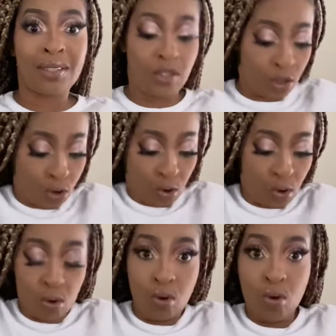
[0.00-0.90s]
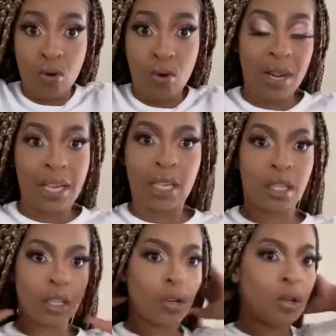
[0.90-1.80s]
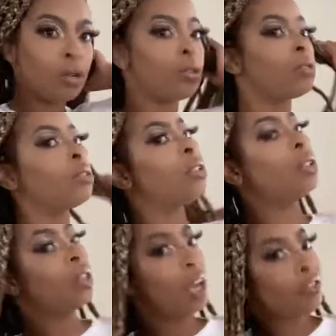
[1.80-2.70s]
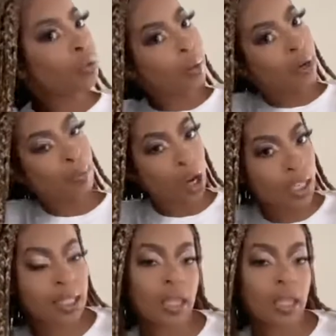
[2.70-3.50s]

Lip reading: So, like, yo, I have to wear a mask